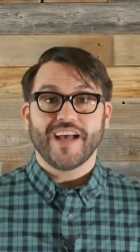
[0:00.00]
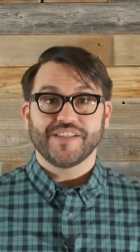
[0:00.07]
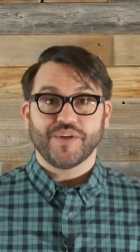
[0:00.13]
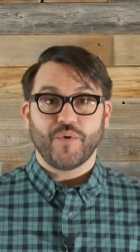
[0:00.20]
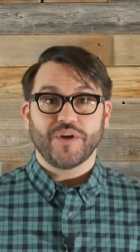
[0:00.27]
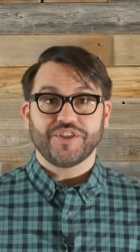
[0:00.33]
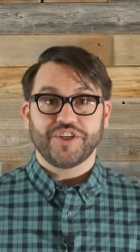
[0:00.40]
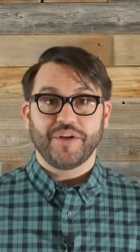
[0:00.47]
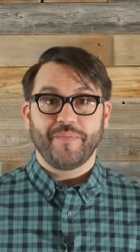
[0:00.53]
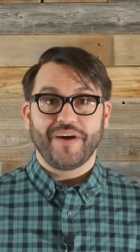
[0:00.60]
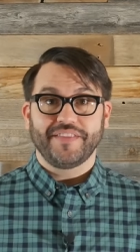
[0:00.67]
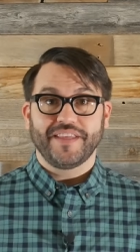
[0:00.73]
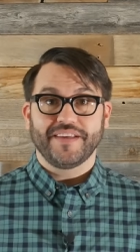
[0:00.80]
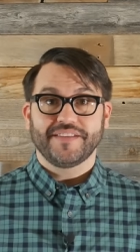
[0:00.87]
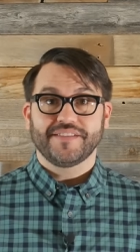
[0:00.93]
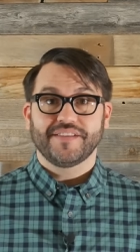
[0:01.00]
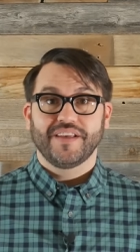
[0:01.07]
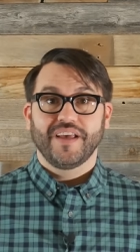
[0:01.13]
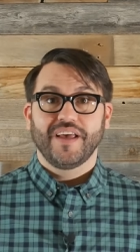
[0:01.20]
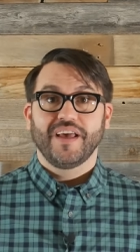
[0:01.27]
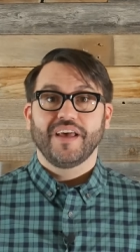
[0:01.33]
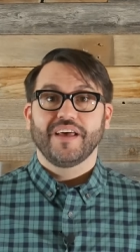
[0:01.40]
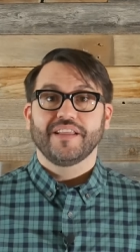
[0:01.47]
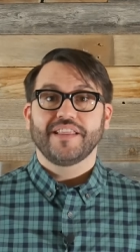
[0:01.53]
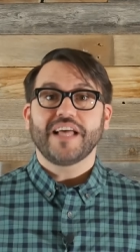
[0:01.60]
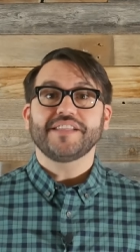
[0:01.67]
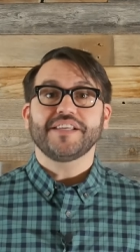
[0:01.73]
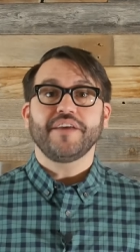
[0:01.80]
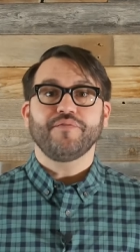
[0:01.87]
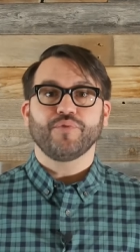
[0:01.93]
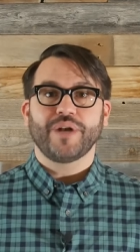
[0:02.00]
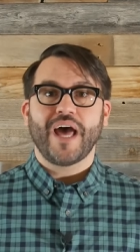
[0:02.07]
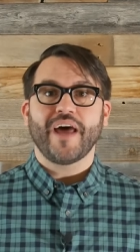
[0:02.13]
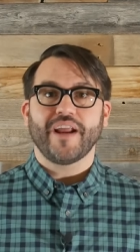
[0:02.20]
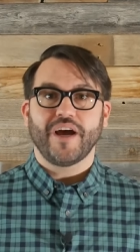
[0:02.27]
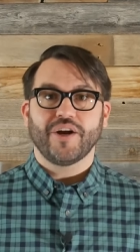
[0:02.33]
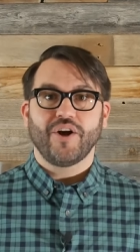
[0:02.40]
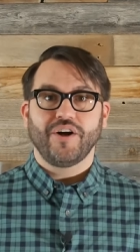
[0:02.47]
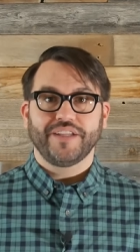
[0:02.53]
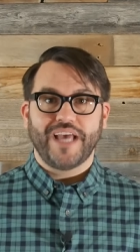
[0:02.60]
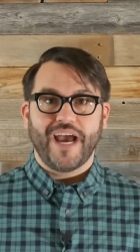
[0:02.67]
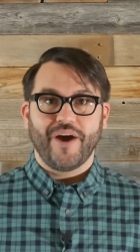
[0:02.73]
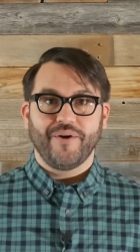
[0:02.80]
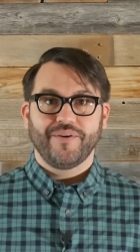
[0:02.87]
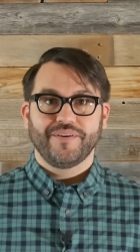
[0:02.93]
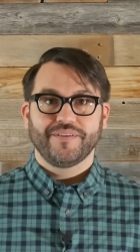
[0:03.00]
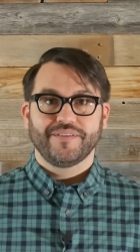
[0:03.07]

has a question about this. Let's give Renatta a call now.